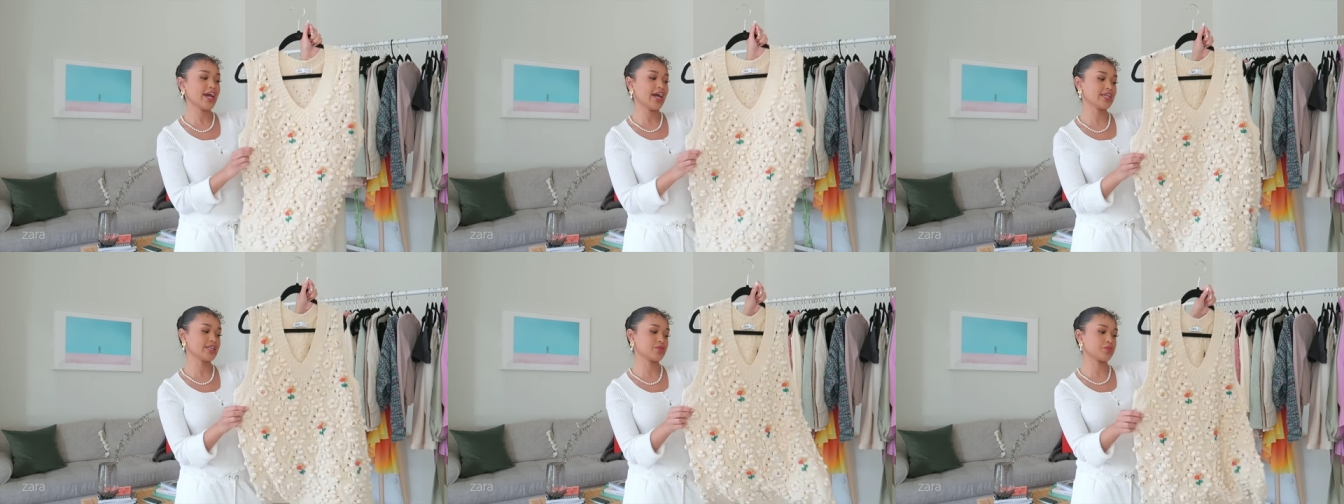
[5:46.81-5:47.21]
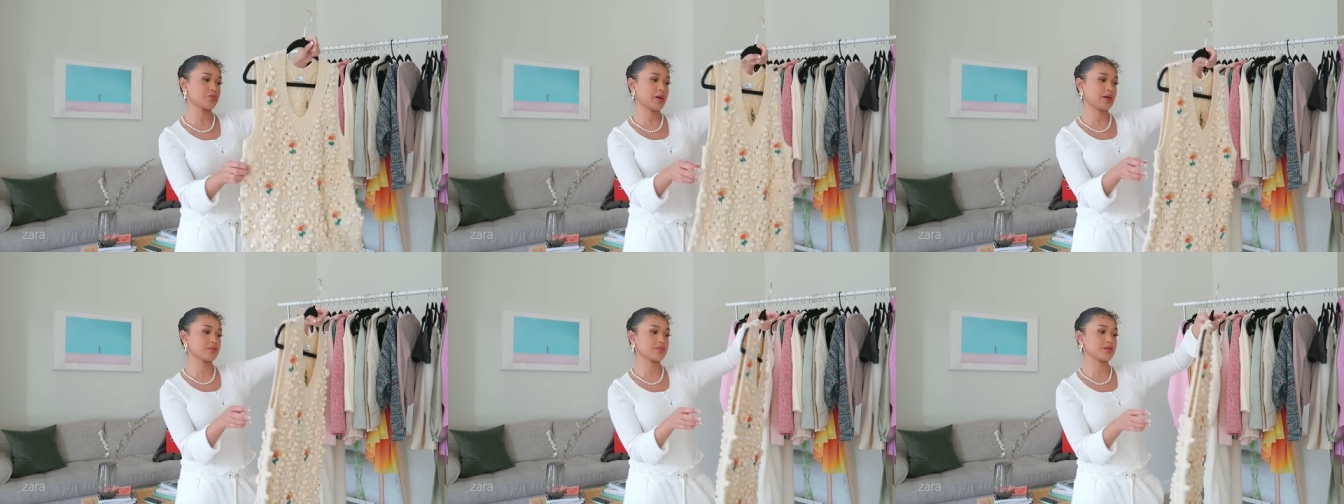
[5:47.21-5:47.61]
and it
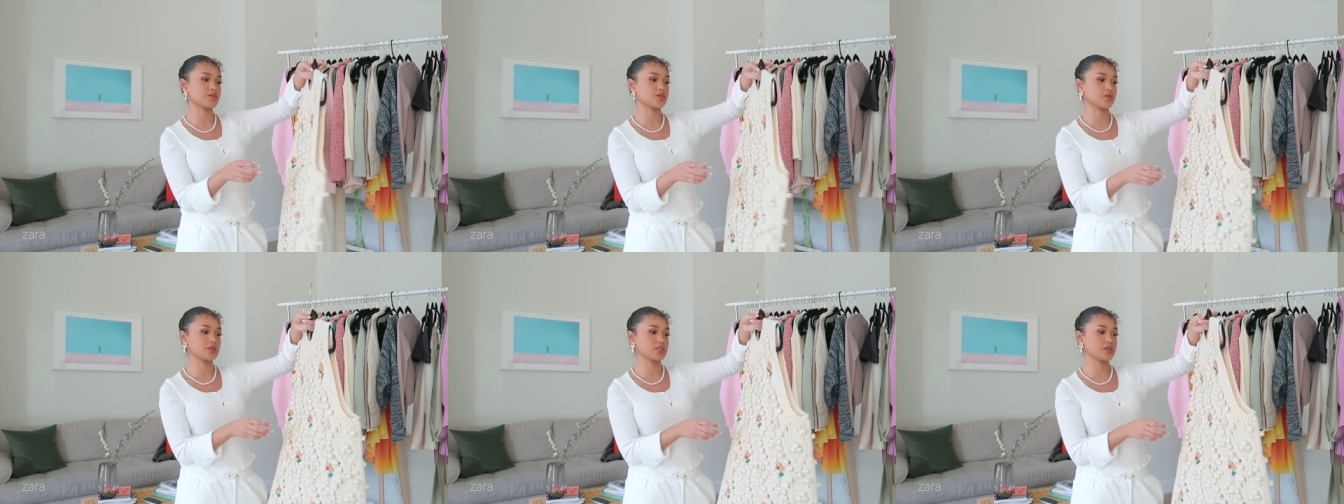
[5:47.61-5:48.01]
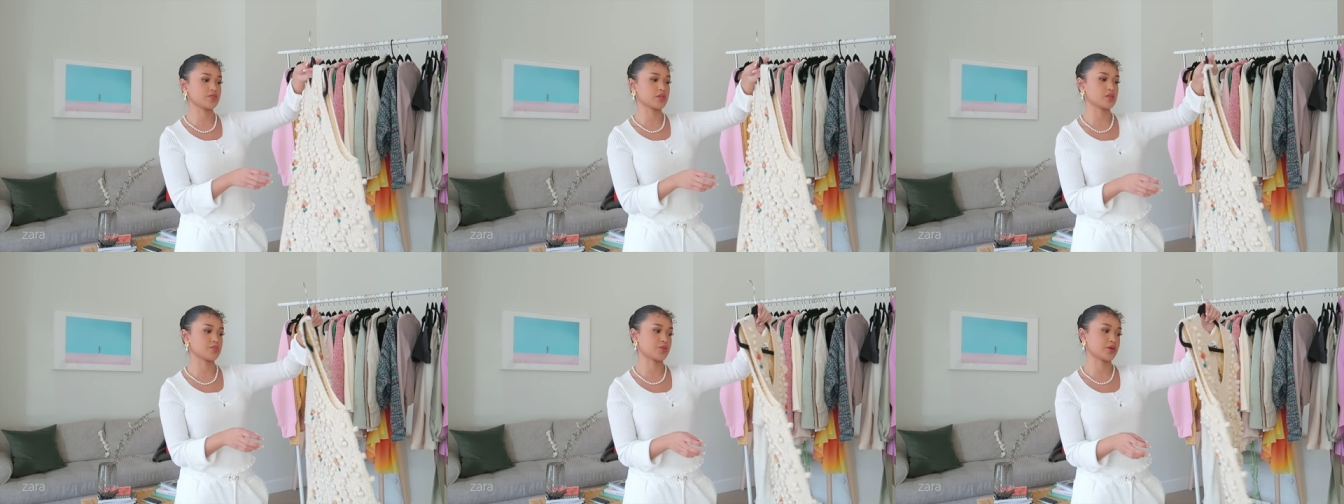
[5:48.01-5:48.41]
reminded me so much
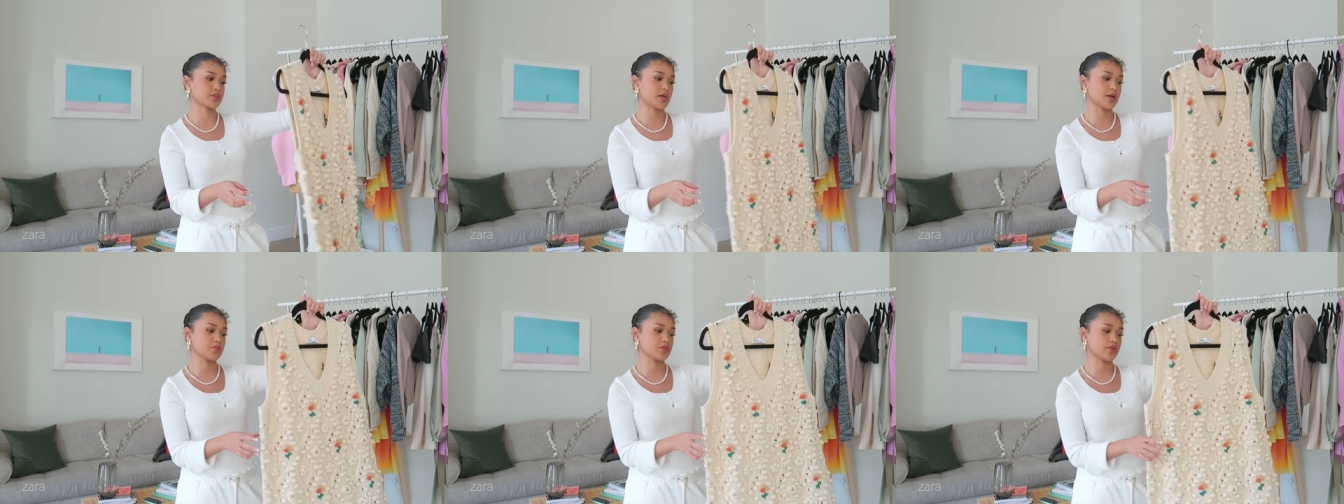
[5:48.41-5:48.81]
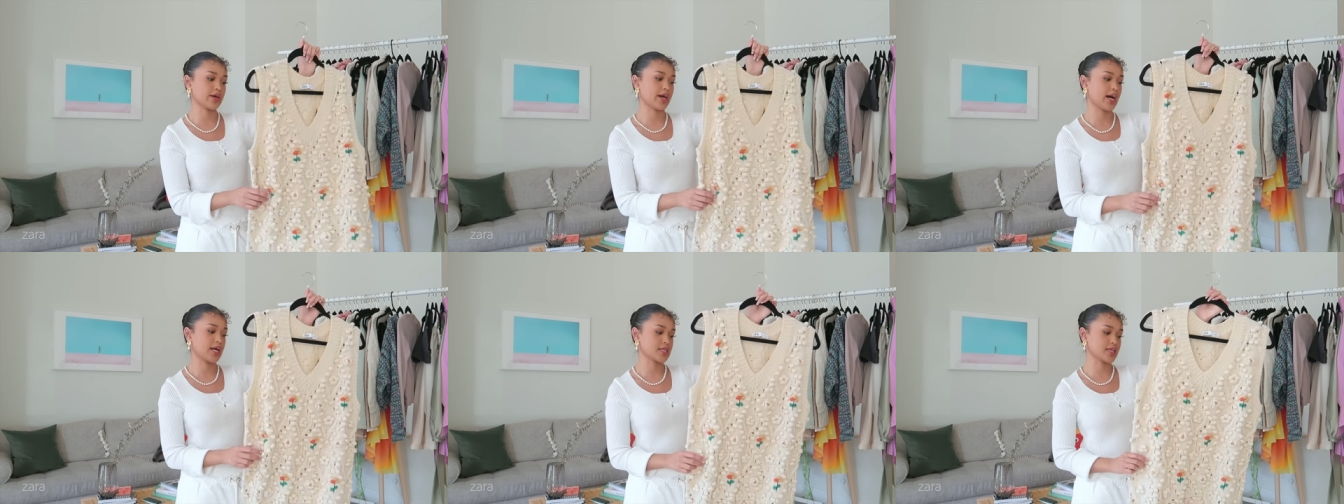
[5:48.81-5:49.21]
of the springtime, so I
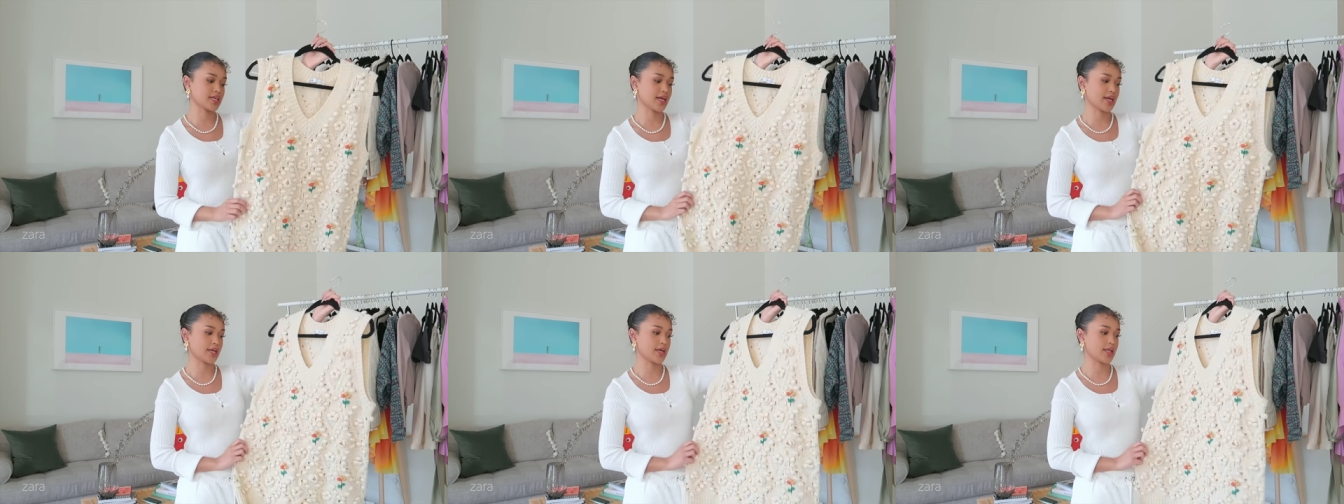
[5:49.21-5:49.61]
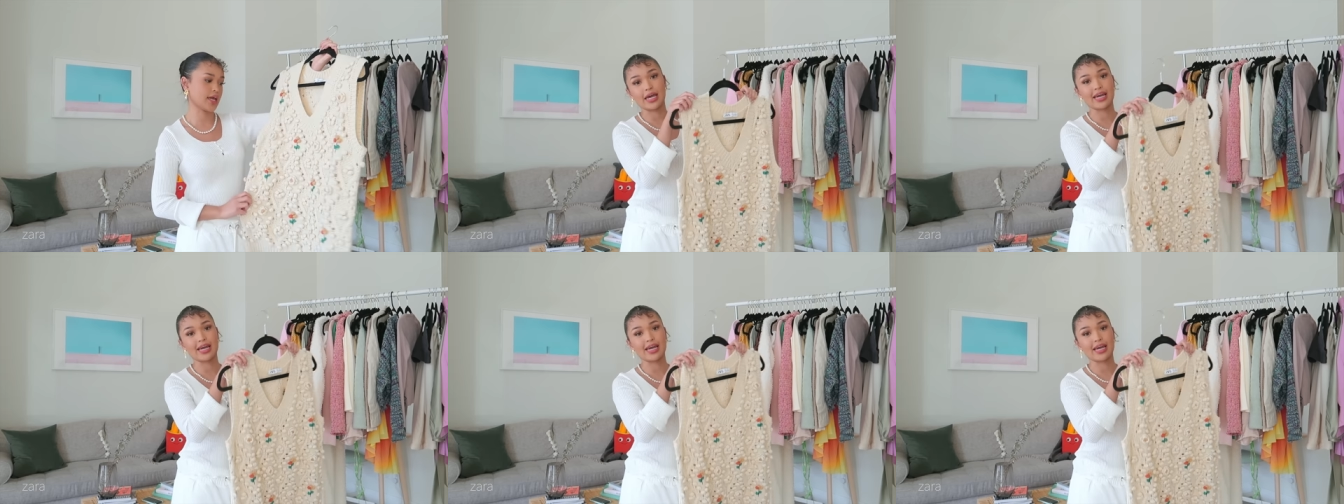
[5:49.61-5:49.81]
had to get it.